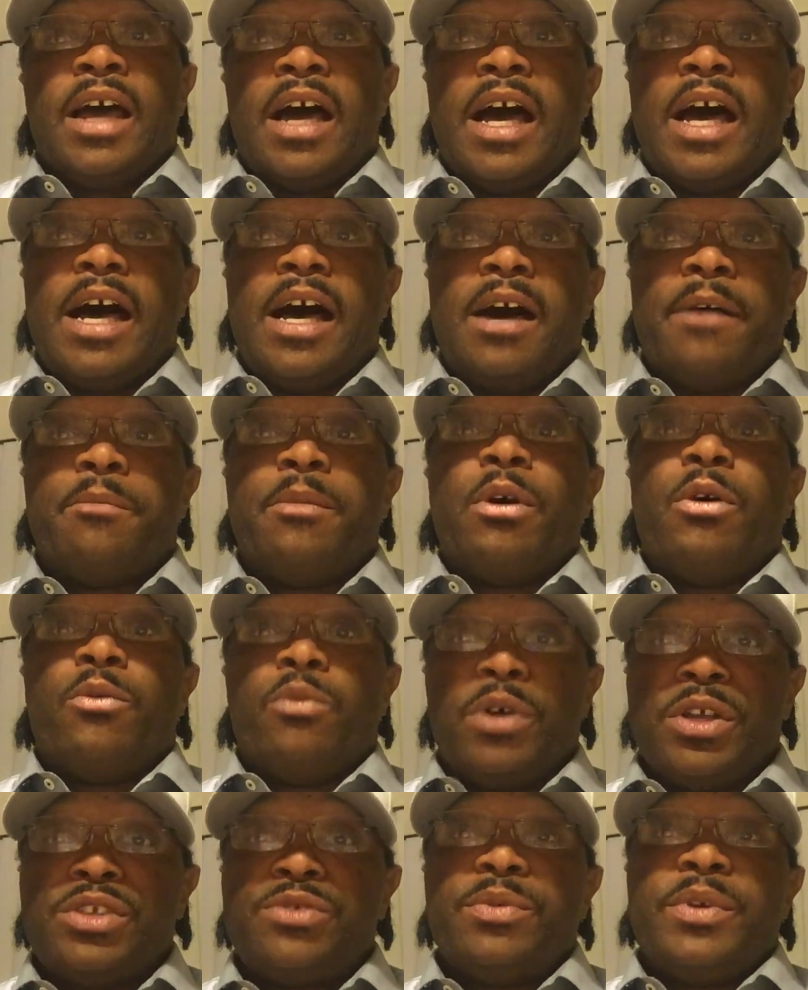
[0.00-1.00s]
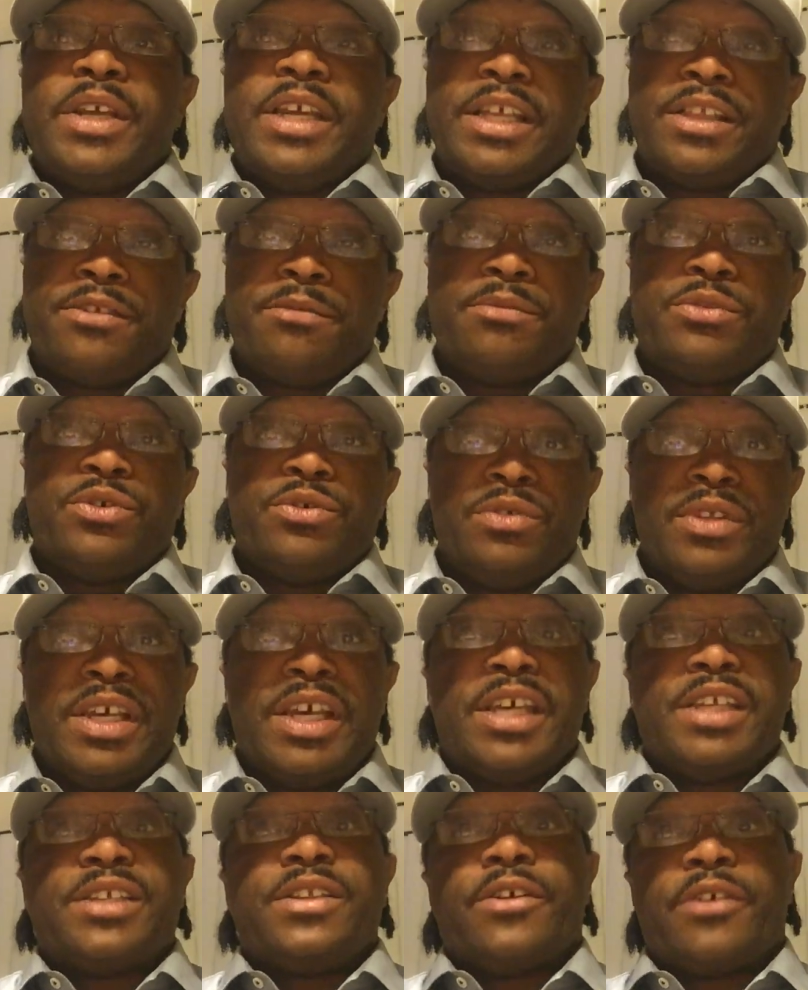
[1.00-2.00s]
But once we get them through
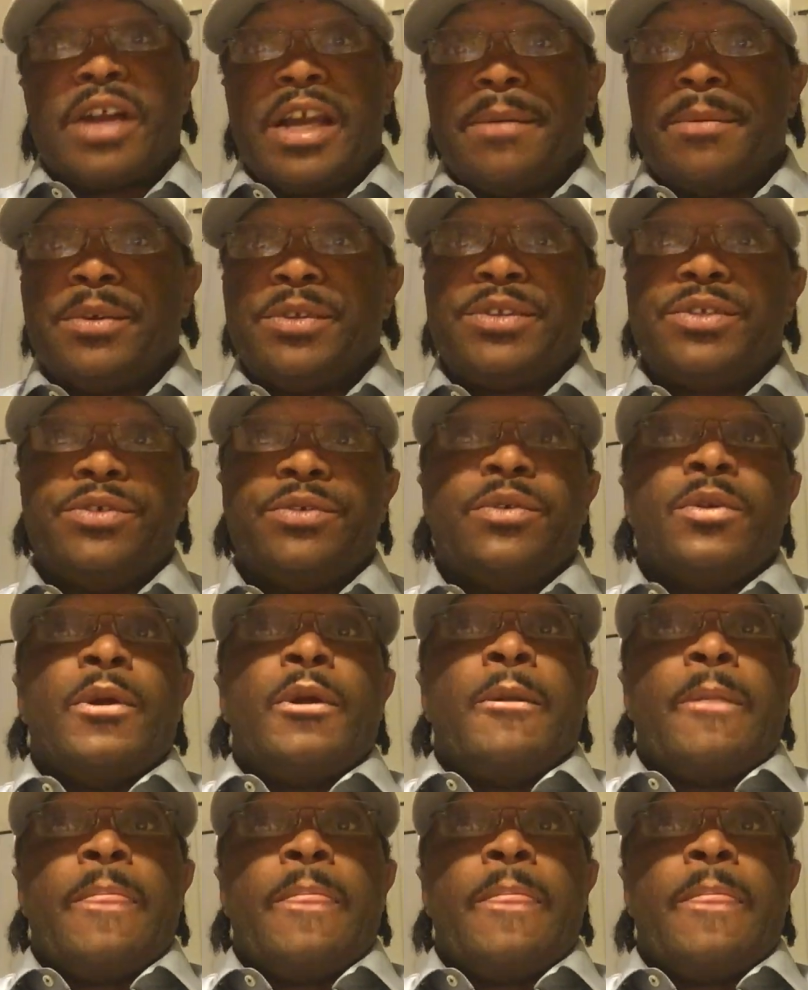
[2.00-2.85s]
this, they're able to